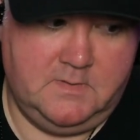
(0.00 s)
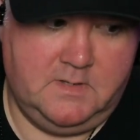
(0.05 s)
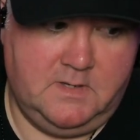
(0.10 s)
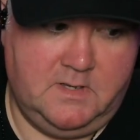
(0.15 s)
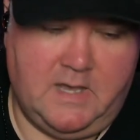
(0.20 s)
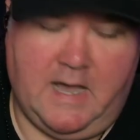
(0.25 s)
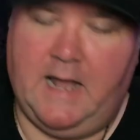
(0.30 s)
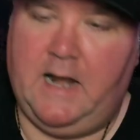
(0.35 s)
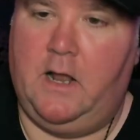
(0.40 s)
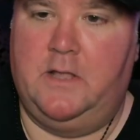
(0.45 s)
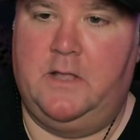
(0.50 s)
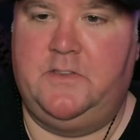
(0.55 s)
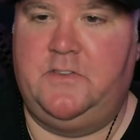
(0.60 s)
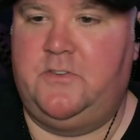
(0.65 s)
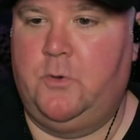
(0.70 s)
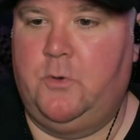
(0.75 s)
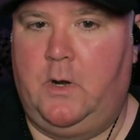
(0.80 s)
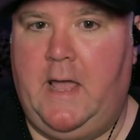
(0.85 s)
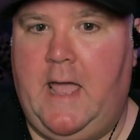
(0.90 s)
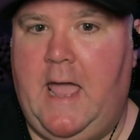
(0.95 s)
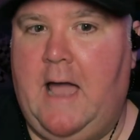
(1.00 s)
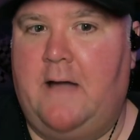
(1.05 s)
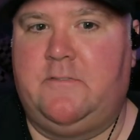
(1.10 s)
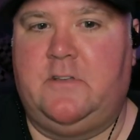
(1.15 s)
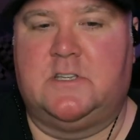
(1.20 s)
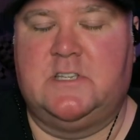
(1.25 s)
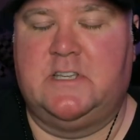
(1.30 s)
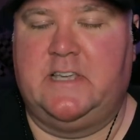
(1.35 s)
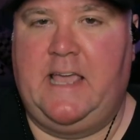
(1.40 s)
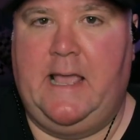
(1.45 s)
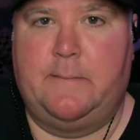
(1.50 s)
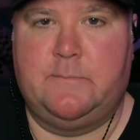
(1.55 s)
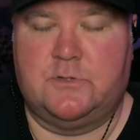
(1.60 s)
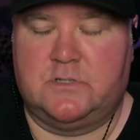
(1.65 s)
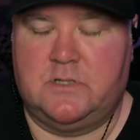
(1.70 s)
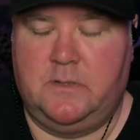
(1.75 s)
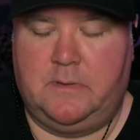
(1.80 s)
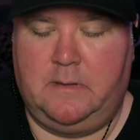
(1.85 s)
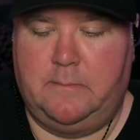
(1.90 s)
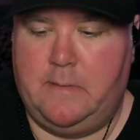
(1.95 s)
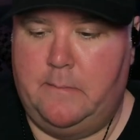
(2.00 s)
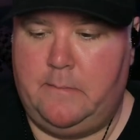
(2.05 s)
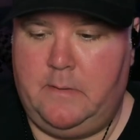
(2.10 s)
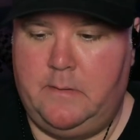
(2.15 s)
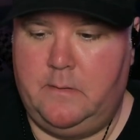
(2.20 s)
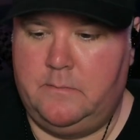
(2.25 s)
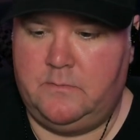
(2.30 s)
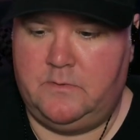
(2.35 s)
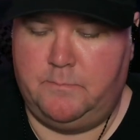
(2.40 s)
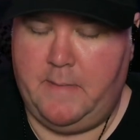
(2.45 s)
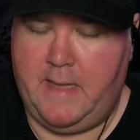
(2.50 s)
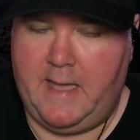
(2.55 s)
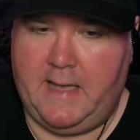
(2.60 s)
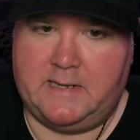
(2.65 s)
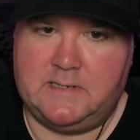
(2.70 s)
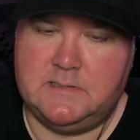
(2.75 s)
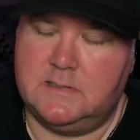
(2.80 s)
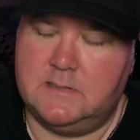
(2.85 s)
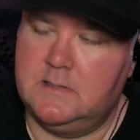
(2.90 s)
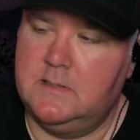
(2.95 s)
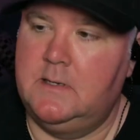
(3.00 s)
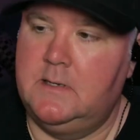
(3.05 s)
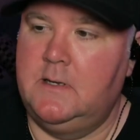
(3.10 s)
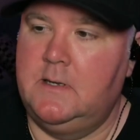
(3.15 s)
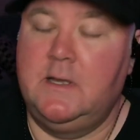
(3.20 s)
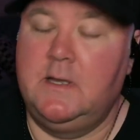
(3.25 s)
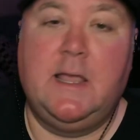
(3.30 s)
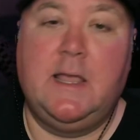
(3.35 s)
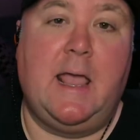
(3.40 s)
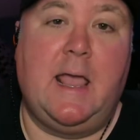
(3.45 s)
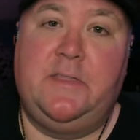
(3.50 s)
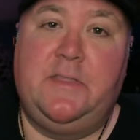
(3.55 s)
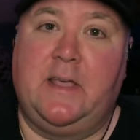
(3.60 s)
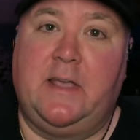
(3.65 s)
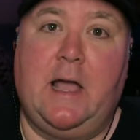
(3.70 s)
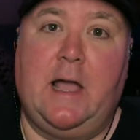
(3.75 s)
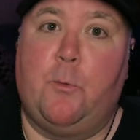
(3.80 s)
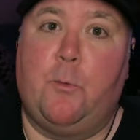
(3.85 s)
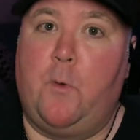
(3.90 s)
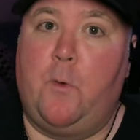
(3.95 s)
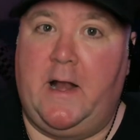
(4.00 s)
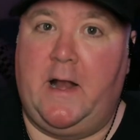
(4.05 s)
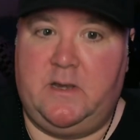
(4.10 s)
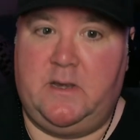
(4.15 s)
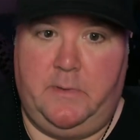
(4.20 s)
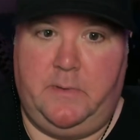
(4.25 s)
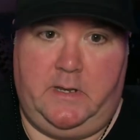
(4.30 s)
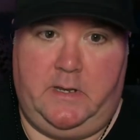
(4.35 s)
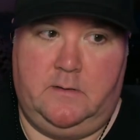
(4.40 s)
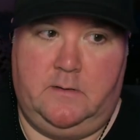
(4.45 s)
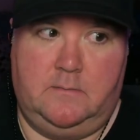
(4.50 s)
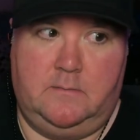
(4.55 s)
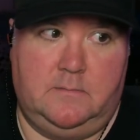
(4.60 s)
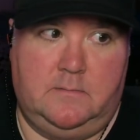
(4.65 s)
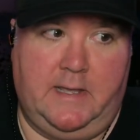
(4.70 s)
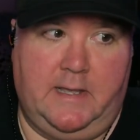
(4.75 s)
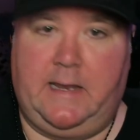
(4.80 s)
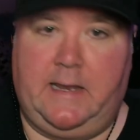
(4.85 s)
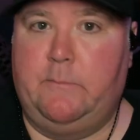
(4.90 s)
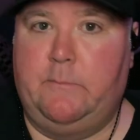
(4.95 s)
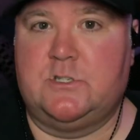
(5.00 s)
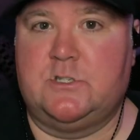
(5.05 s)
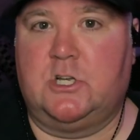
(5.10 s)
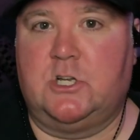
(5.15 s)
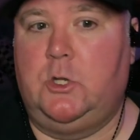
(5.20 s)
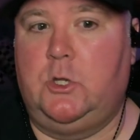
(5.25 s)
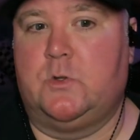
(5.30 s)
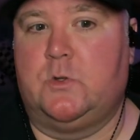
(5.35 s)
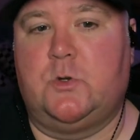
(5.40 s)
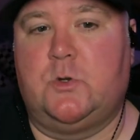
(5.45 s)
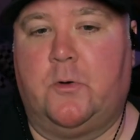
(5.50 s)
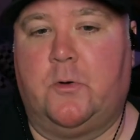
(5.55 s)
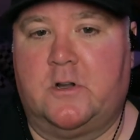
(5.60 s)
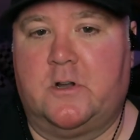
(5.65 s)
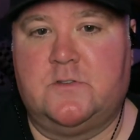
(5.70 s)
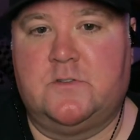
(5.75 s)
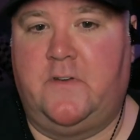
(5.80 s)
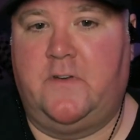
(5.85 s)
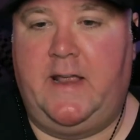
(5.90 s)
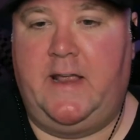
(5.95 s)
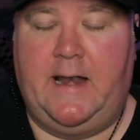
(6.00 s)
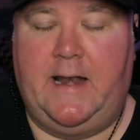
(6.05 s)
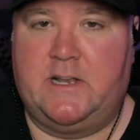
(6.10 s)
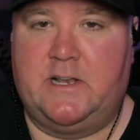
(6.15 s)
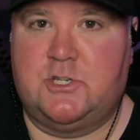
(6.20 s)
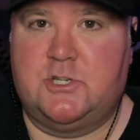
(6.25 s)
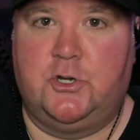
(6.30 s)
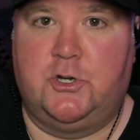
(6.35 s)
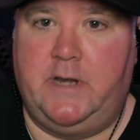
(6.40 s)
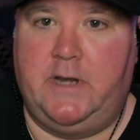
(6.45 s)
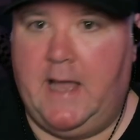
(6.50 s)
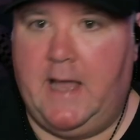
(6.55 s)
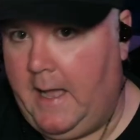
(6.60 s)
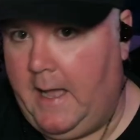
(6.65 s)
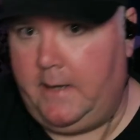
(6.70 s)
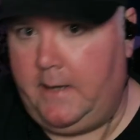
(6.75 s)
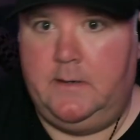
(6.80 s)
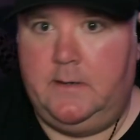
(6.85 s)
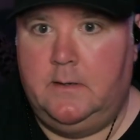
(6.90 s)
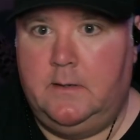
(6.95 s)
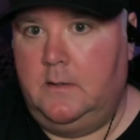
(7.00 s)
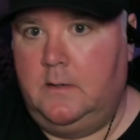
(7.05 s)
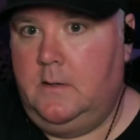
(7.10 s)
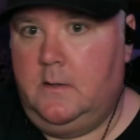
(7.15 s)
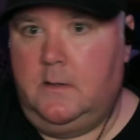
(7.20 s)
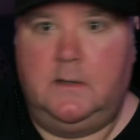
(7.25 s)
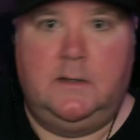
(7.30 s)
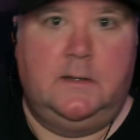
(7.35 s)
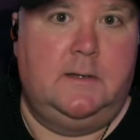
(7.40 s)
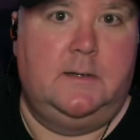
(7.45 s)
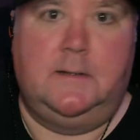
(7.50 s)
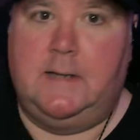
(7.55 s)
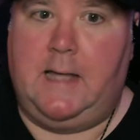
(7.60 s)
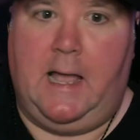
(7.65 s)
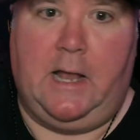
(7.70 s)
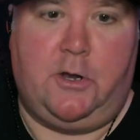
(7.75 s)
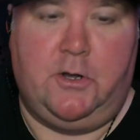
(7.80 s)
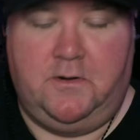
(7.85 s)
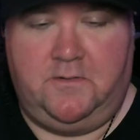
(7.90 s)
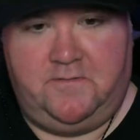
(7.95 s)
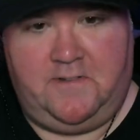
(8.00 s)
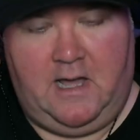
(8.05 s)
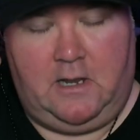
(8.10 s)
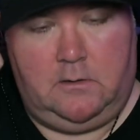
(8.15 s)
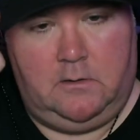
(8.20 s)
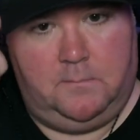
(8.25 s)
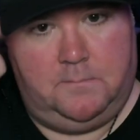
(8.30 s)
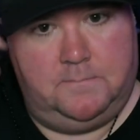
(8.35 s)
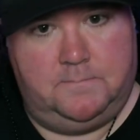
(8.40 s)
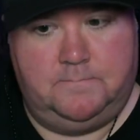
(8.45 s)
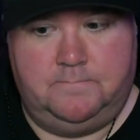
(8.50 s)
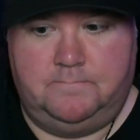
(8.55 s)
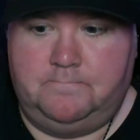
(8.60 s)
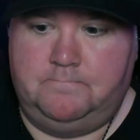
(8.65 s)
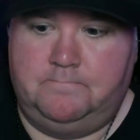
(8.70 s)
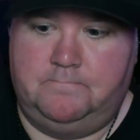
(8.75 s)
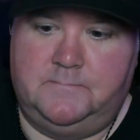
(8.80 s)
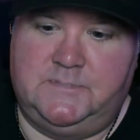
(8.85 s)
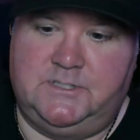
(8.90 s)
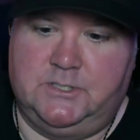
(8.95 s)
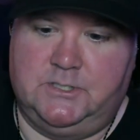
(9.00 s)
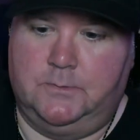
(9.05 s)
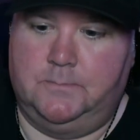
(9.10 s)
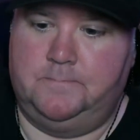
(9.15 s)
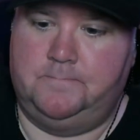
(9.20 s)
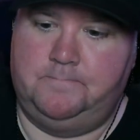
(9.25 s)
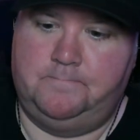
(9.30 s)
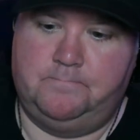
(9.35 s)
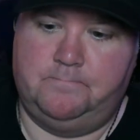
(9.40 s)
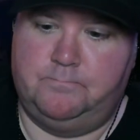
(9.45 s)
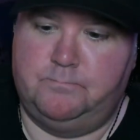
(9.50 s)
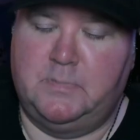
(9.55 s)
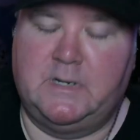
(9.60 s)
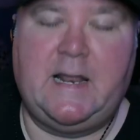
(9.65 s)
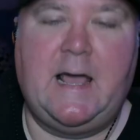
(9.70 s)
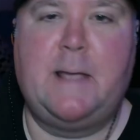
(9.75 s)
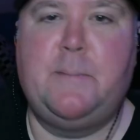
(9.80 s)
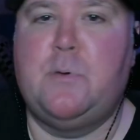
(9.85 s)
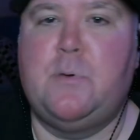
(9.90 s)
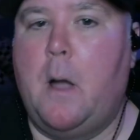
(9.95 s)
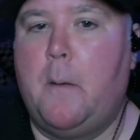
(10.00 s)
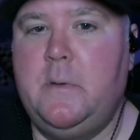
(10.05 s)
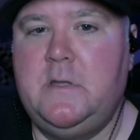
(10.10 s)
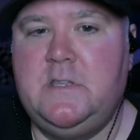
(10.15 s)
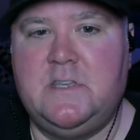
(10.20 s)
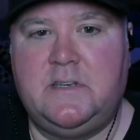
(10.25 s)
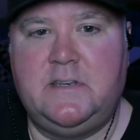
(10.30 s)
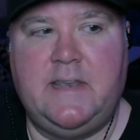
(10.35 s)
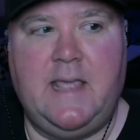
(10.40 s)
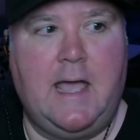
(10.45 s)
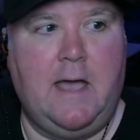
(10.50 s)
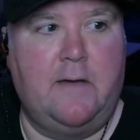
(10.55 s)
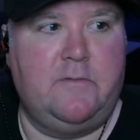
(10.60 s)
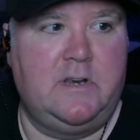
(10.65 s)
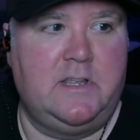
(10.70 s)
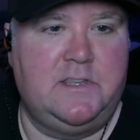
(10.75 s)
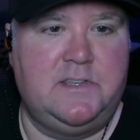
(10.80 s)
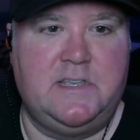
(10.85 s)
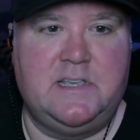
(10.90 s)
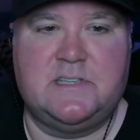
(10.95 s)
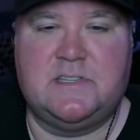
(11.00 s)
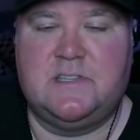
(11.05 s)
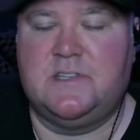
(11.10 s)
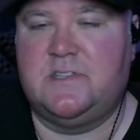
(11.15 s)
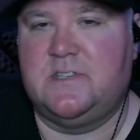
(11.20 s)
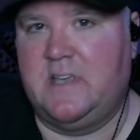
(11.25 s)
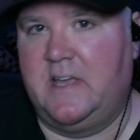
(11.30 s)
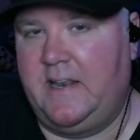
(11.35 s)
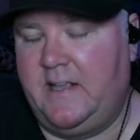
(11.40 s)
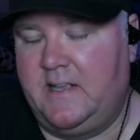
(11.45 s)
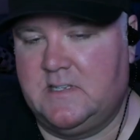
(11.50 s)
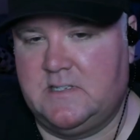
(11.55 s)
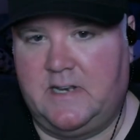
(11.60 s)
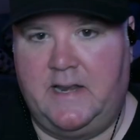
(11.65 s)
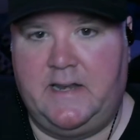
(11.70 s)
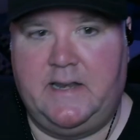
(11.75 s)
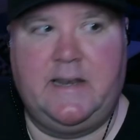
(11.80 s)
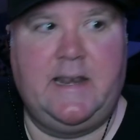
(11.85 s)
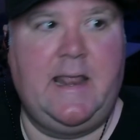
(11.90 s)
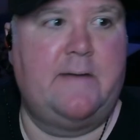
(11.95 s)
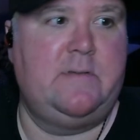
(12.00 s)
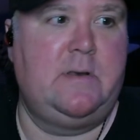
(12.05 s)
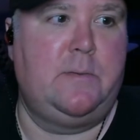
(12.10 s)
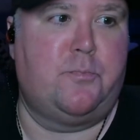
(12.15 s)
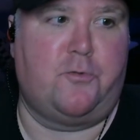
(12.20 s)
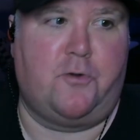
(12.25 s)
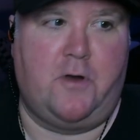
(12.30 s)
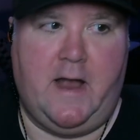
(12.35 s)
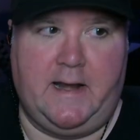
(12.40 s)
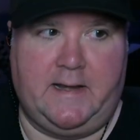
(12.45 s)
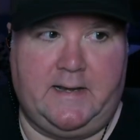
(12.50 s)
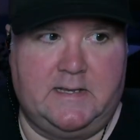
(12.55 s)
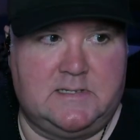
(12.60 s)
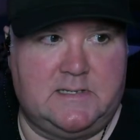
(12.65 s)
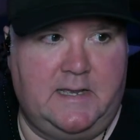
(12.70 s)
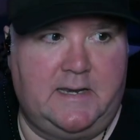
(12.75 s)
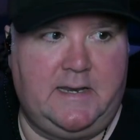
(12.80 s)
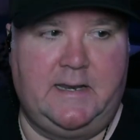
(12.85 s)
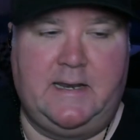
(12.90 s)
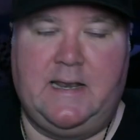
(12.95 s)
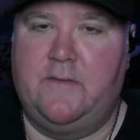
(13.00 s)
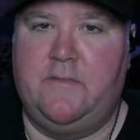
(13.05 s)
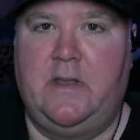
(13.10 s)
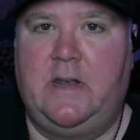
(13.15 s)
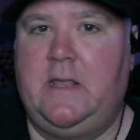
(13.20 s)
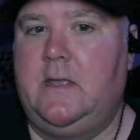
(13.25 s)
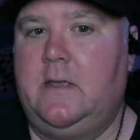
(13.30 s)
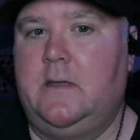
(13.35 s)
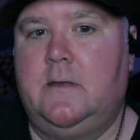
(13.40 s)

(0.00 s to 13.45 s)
don't total half dozen games or something maybe max. And the guy wrecked me. Like it was a close quarters fight, and I couldn't follow him. So, but I probably didn't have any decent settings, and I didn't have any practice. I didn't have any